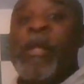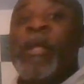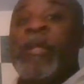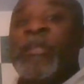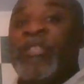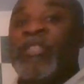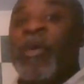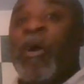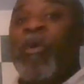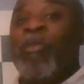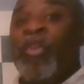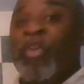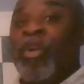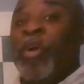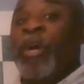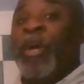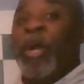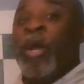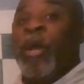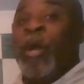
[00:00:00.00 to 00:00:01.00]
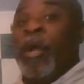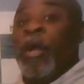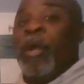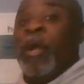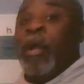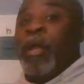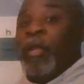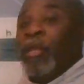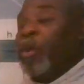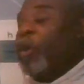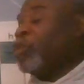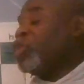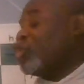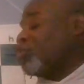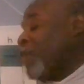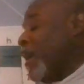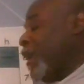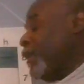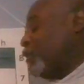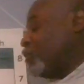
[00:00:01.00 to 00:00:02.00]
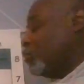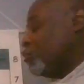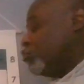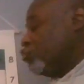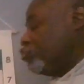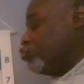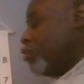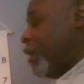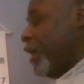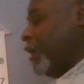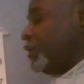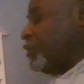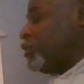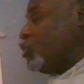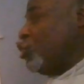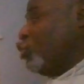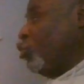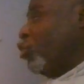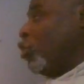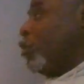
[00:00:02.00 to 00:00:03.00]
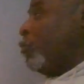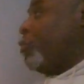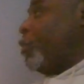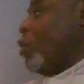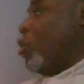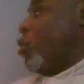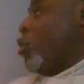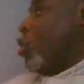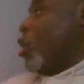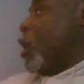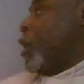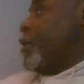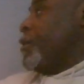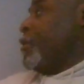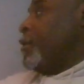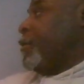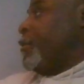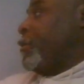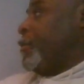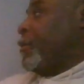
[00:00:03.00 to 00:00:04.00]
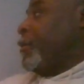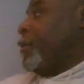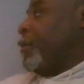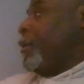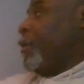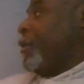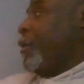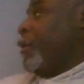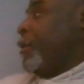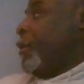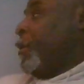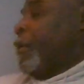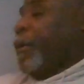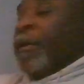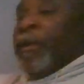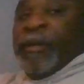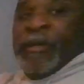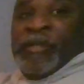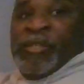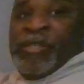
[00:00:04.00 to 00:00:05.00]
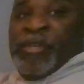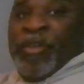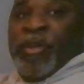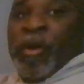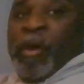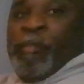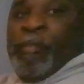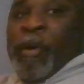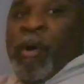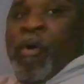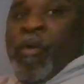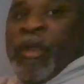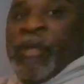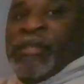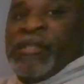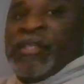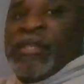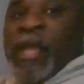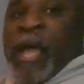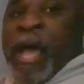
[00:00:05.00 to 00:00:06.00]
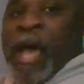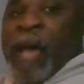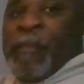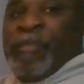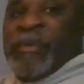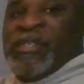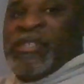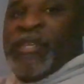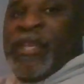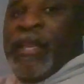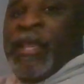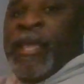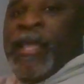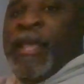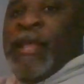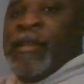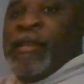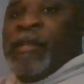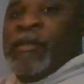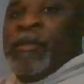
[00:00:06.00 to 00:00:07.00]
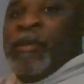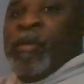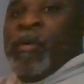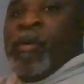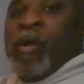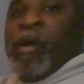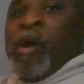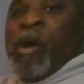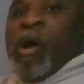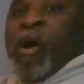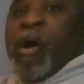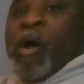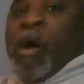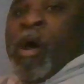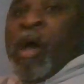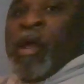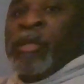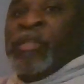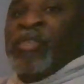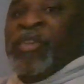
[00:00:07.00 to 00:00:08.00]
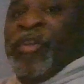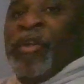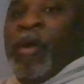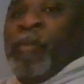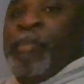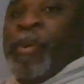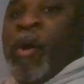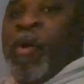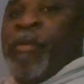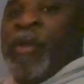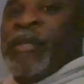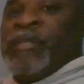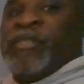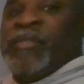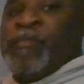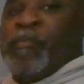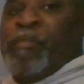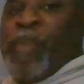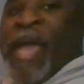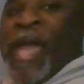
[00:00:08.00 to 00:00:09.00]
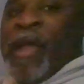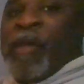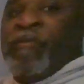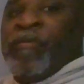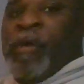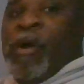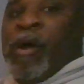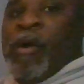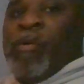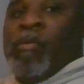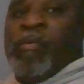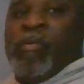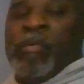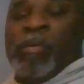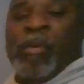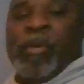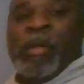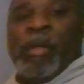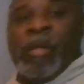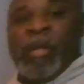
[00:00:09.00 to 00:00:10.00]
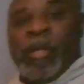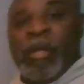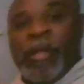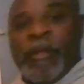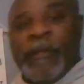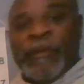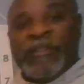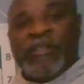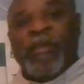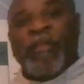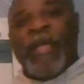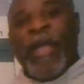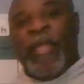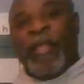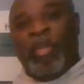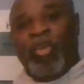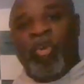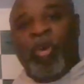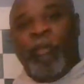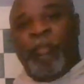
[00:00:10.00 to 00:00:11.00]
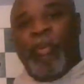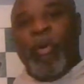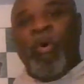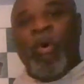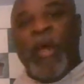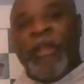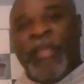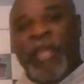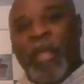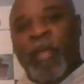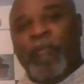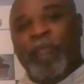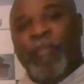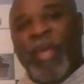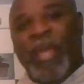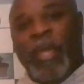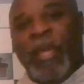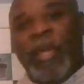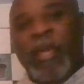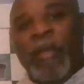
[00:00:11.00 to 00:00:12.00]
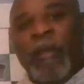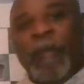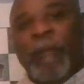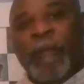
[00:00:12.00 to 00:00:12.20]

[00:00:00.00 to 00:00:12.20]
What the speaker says: So you're trying to race your pawn to your opponent's opposite end, to your opponent's back row, so that your pawn can be